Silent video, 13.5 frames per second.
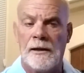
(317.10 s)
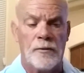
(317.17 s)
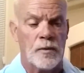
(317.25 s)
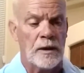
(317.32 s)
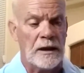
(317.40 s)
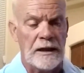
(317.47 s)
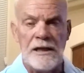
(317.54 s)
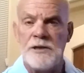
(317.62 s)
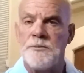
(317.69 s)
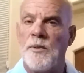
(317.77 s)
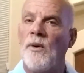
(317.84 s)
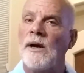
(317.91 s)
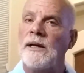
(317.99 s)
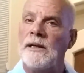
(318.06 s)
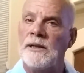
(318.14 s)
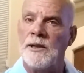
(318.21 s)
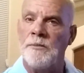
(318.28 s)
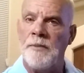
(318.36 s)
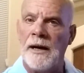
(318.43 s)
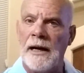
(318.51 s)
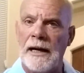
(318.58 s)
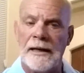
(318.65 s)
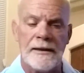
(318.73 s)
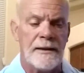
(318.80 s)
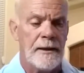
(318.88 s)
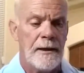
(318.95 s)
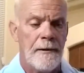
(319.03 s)
release point in the
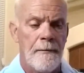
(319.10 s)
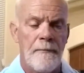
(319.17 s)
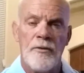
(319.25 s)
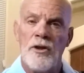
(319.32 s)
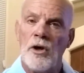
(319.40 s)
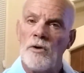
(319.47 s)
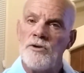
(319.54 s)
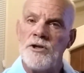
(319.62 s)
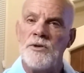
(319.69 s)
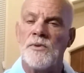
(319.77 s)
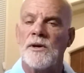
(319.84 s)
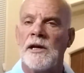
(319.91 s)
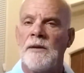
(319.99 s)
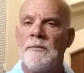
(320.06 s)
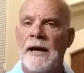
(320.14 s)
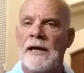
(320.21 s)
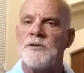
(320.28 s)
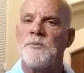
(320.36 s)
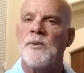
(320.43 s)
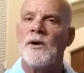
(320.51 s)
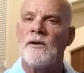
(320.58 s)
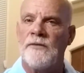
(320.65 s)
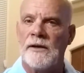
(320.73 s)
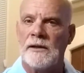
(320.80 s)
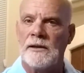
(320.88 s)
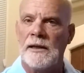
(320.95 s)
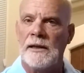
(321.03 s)
putt, those two are going to match
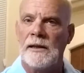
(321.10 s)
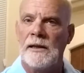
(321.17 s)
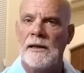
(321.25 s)
perfectly.